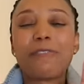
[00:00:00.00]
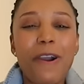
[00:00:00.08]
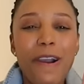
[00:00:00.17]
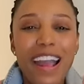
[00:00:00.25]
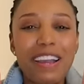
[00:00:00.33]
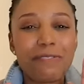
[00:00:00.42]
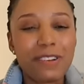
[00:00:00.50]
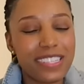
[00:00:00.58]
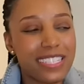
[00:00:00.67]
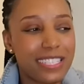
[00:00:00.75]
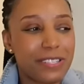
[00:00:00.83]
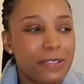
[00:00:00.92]
far. I
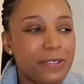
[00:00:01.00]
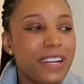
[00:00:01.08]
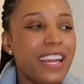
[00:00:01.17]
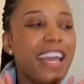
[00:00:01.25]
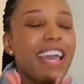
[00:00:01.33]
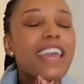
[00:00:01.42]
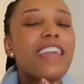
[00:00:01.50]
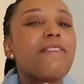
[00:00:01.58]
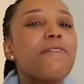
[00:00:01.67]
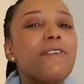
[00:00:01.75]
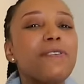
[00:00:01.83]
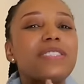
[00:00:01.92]
really do.
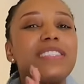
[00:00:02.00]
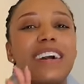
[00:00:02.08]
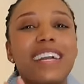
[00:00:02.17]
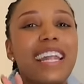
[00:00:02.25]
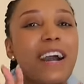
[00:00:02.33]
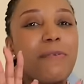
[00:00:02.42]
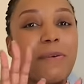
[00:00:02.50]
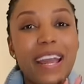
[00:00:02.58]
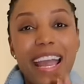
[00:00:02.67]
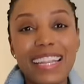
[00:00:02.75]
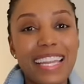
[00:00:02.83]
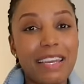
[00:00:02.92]
If you stuck it out, we're
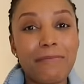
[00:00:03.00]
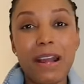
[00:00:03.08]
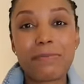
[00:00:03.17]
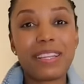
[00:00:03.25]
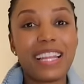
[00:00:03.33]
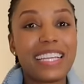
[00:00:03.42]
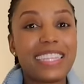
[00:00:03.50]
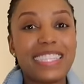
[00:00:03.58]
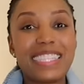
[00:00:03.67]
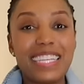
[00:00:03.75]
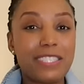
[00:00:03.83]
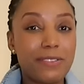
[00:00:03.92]
at like probably like the
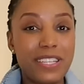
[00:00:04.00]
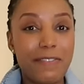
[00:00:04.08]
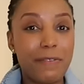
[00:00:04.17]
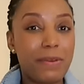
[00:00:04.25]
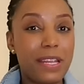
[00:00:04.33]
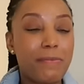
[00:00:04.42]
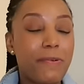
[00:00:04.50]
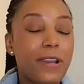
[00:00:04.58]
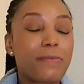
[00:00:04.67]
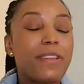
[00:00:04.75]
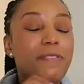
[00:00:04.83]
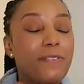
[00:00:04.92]
six or seven minute
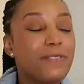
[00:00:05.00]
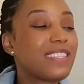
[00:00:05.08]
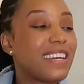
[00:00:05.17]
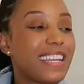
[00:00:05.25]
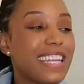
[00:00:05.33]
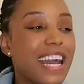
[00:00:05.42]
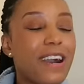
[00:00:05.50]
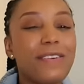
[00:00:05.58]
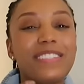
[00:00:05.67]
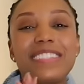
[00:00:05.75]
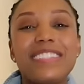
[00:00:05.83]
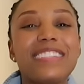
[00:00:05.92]
mark, but if you stuck it
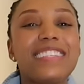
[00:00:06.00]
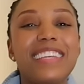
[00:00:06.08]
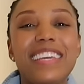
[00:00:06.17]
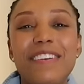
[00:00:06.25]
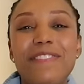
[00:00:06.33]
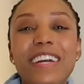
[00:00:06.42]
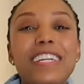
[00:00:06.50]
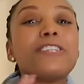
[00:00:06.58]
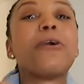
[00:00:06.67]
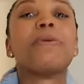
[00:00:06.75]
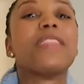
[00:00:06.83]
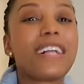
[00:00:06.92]
out, just leave,
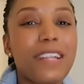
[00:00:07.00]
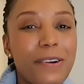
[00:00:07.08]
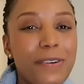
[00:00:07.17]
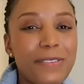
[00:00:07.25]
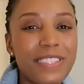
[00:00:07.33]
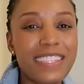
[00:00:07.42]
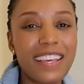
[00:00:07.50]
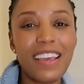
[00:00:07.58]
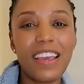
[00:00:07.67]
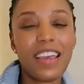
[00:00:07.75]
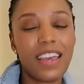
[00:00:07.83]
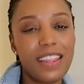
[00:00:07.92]
show me the clothes
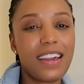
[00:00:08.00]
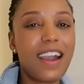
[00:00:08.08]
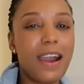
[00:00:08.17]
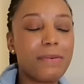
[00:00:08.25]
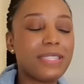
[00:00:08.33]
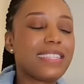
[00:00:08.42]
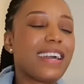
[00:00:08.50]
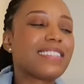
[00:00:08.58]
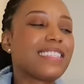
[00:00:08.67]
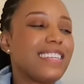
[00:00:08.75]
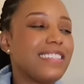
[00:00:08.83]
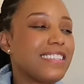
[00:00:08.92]
in the comment
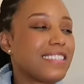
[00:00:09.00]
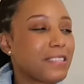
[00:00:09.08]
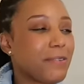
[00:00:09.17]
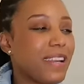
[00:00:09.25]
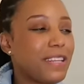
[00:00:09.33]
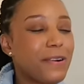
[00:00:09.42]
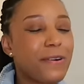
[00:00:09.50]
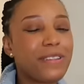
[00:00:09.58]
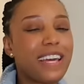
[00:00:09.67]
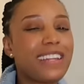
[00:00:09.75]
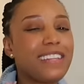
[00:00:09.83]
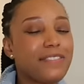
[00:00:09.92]
section just so I know
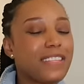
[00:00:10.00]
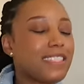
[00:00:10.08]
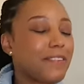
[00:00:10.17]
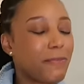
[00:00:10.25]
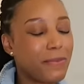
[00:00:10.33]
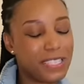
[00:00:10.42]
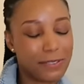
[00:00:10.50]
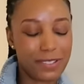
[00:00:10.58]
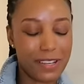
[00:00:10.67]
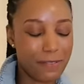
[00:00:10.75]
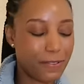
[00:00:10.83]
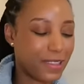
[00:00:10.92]
that if this information was
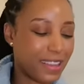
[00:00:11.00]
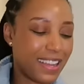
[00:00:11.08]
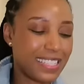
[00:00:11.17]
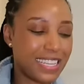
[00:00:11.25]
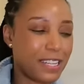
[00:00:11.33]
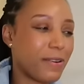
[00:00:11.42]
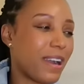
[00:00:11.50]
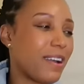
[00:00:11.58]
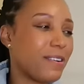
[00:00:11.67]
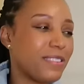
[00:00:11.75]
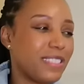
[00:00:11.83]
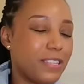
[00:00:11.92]
helpful or not because I know
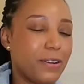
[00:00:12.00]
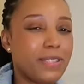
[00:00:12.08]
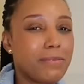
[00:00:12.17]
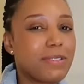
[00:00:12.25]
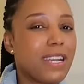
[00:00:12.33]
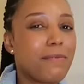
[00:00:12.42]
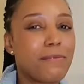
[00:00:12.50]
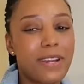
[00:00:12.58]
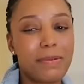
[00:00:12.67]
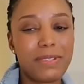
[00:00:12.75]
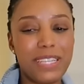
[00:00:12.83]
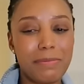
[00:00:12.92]
how you know sometimes
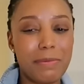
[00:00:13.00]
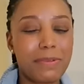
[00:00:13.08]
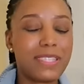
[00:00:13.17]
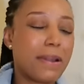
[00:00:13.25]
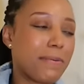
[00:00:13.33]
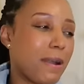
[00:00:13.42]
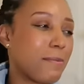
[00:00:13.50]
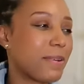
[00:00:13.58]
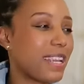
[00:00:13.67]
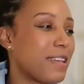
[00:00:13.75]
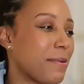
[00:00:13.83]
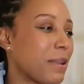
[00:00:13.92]
rambling people tap out but
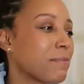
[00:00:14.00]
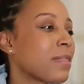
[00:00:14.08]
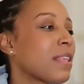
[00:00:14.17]
anyway